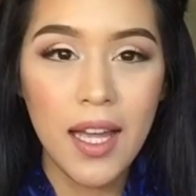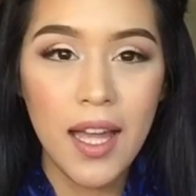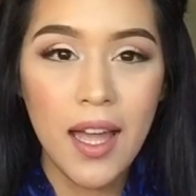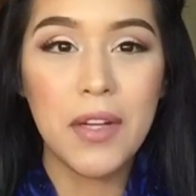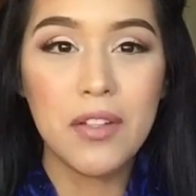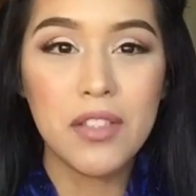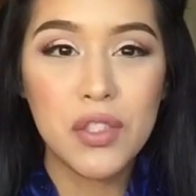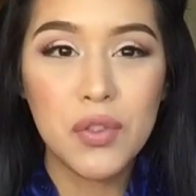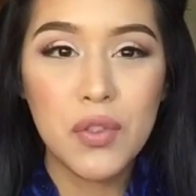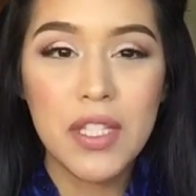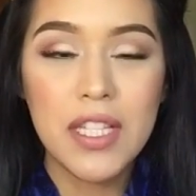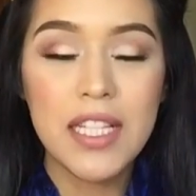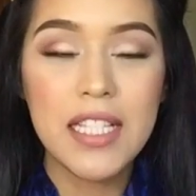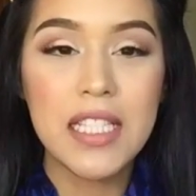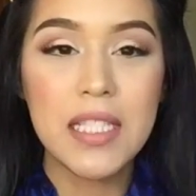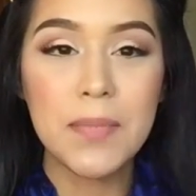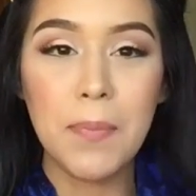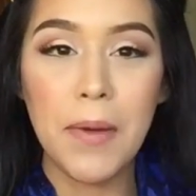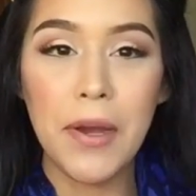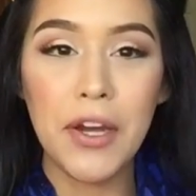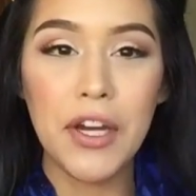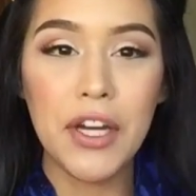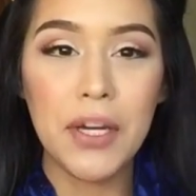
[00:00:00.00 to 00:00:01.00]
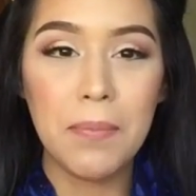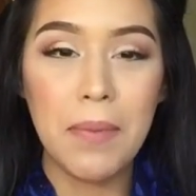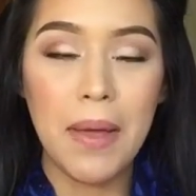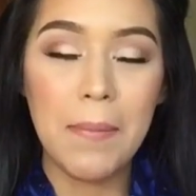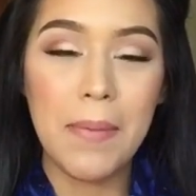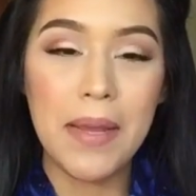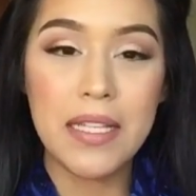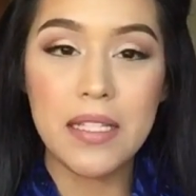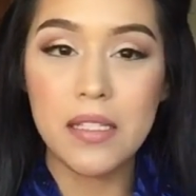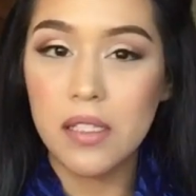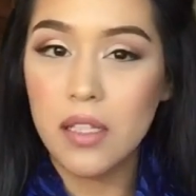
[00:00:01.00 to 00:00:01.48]
I was really inspired by
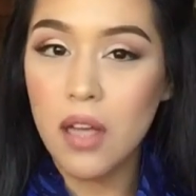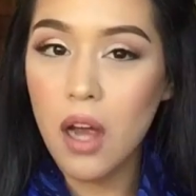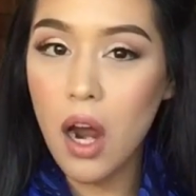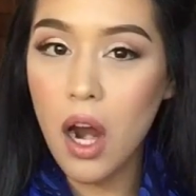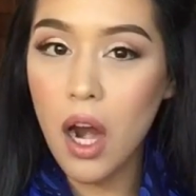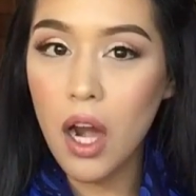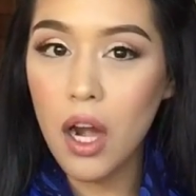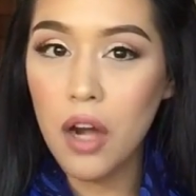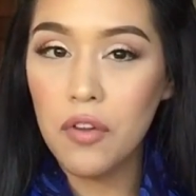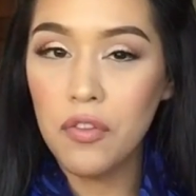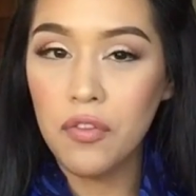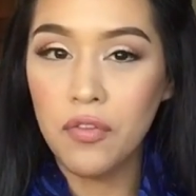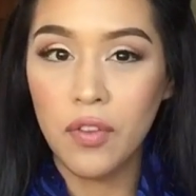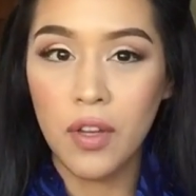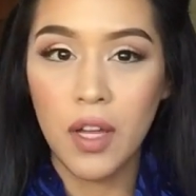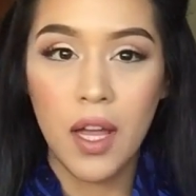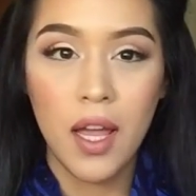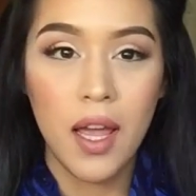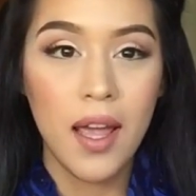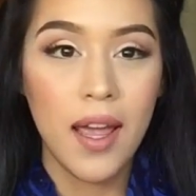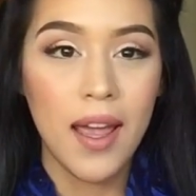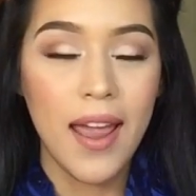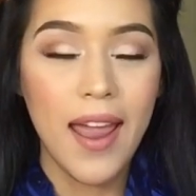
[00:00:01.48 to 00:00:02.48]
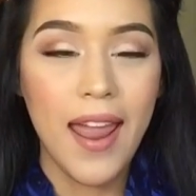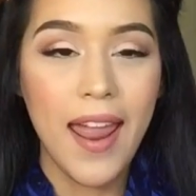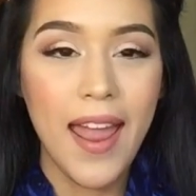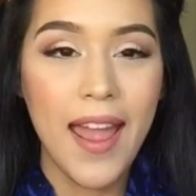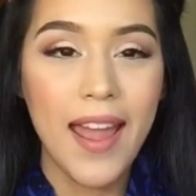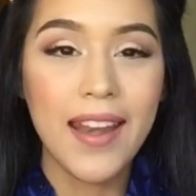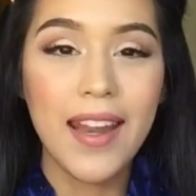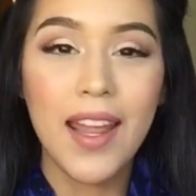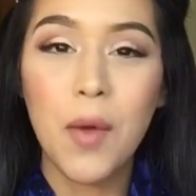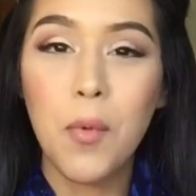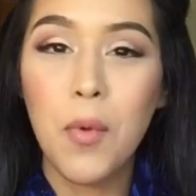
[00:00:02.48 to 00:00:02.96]
my scarf
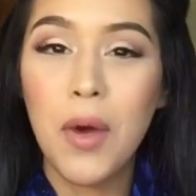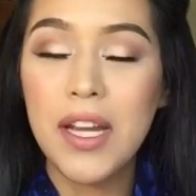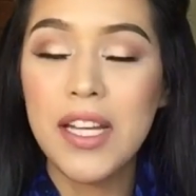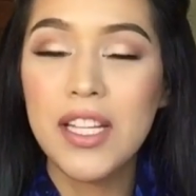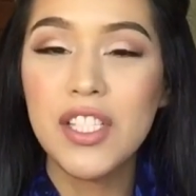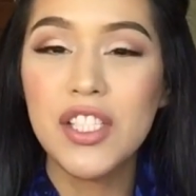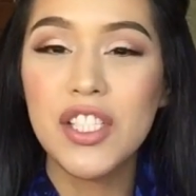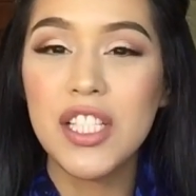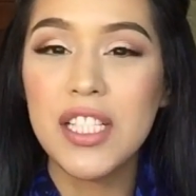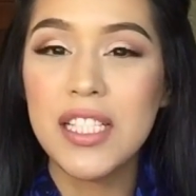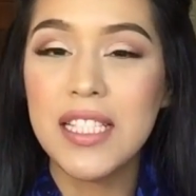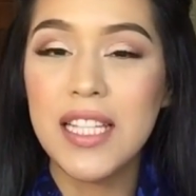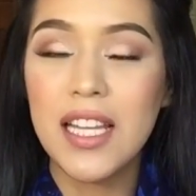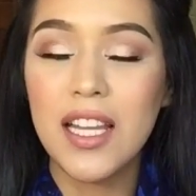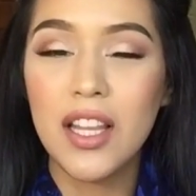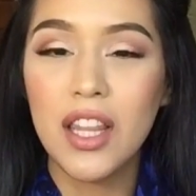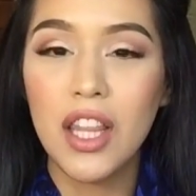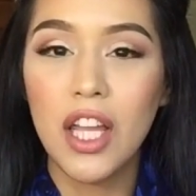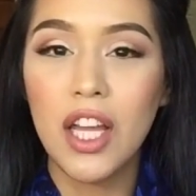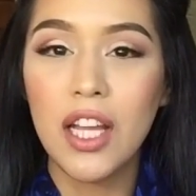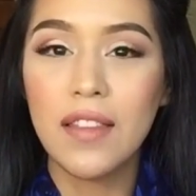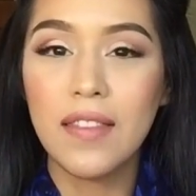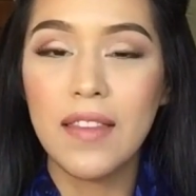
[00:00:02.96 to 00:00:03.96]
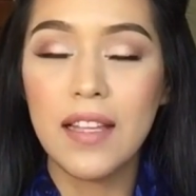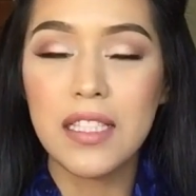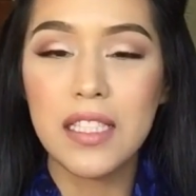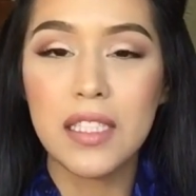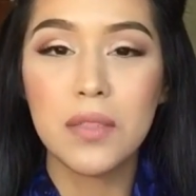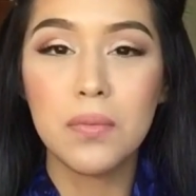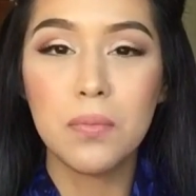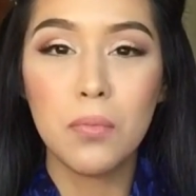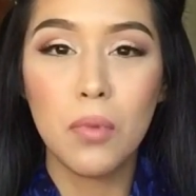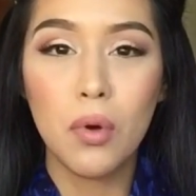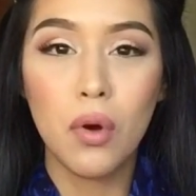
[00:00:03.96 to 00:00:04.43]
and I wanted just a look
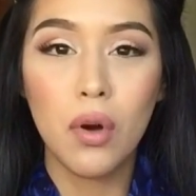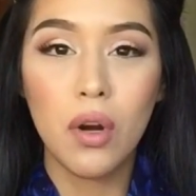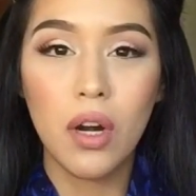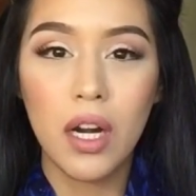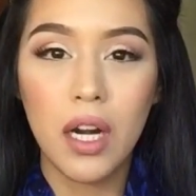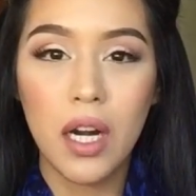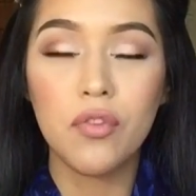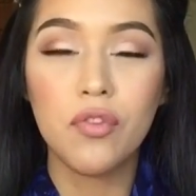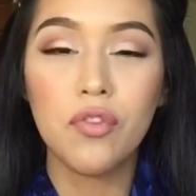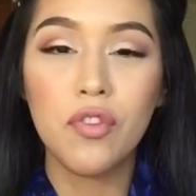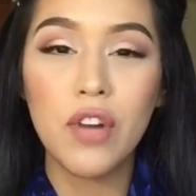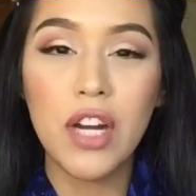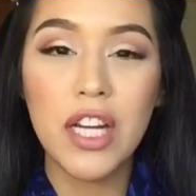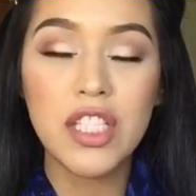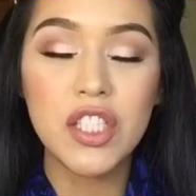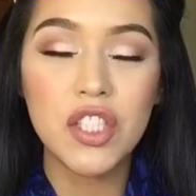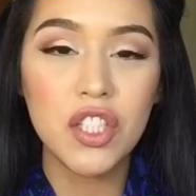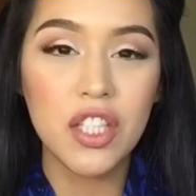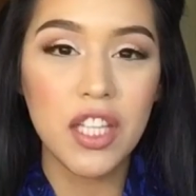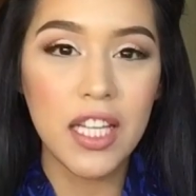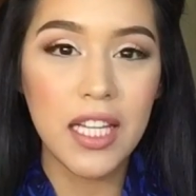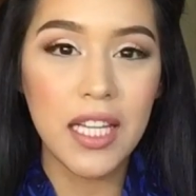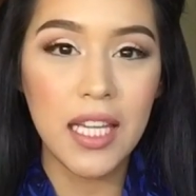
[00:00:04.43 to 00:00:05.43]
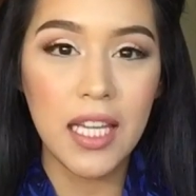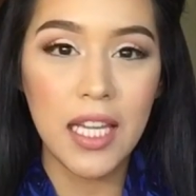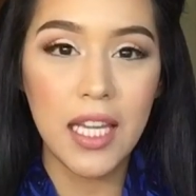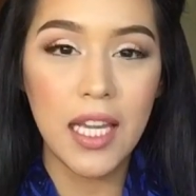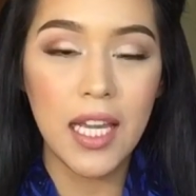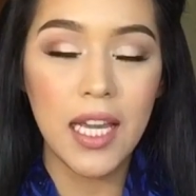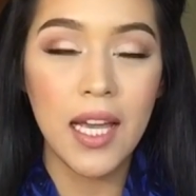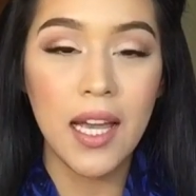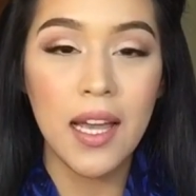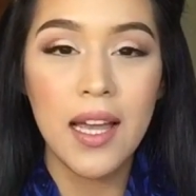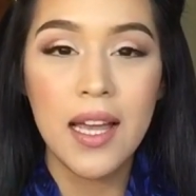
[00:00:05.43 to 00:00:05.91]
that's more fresh
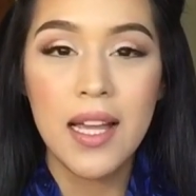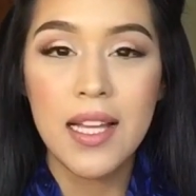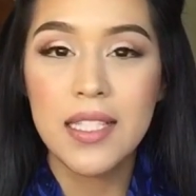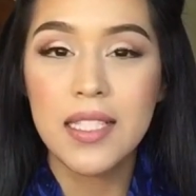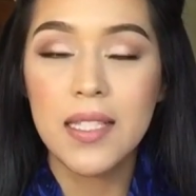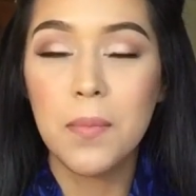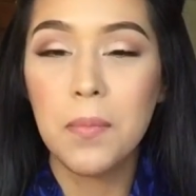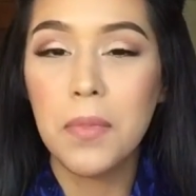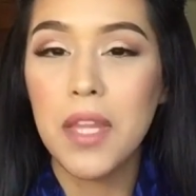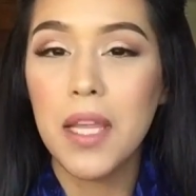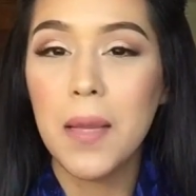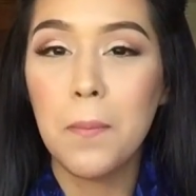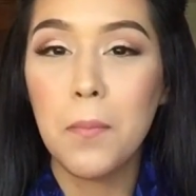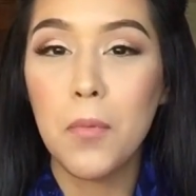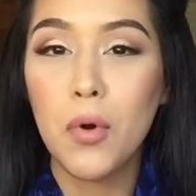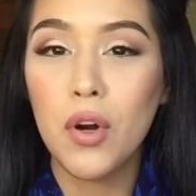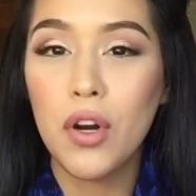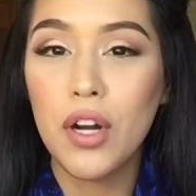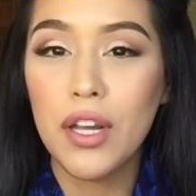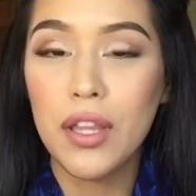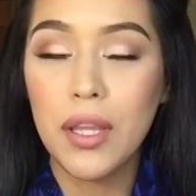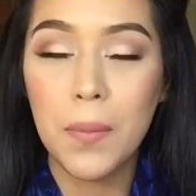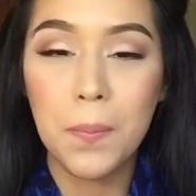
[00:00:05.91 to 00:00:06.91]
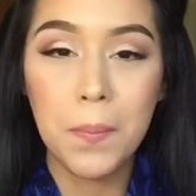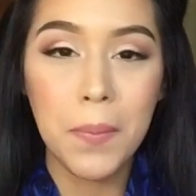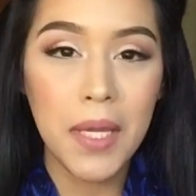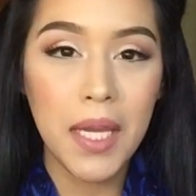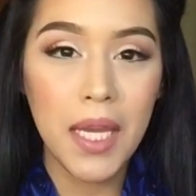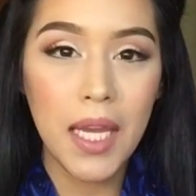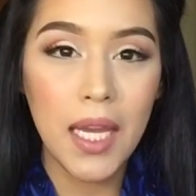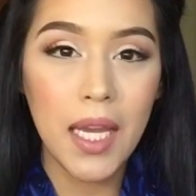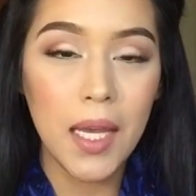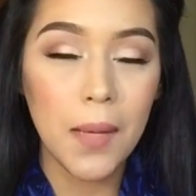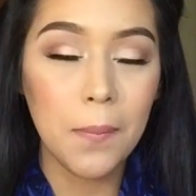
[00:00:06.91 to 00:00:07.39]
looking, something more in the
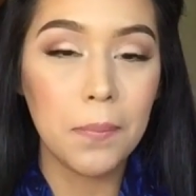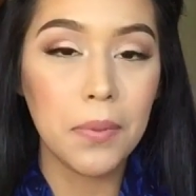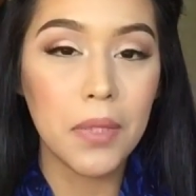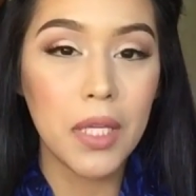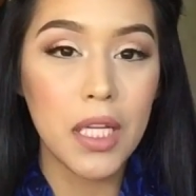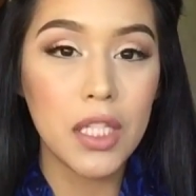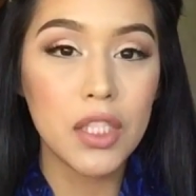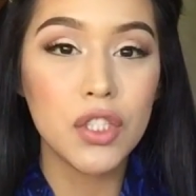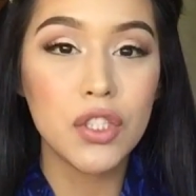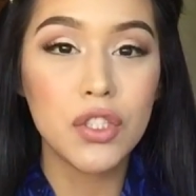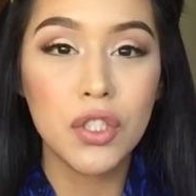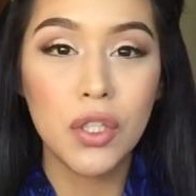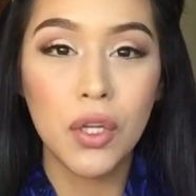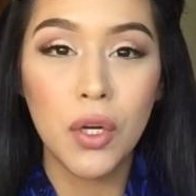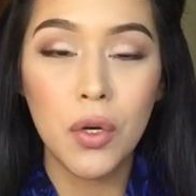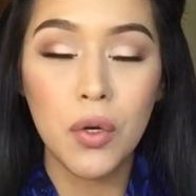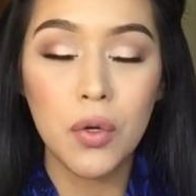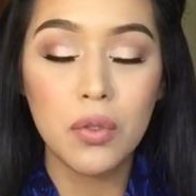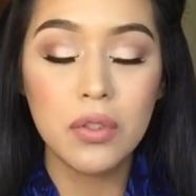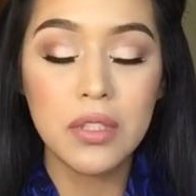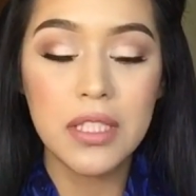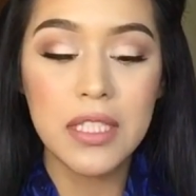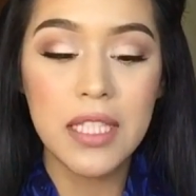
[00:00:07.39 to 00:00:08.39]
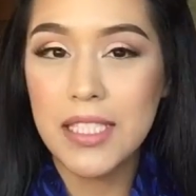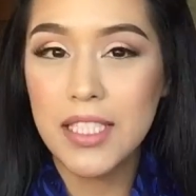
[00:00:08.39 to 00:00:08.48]
pink blush tones.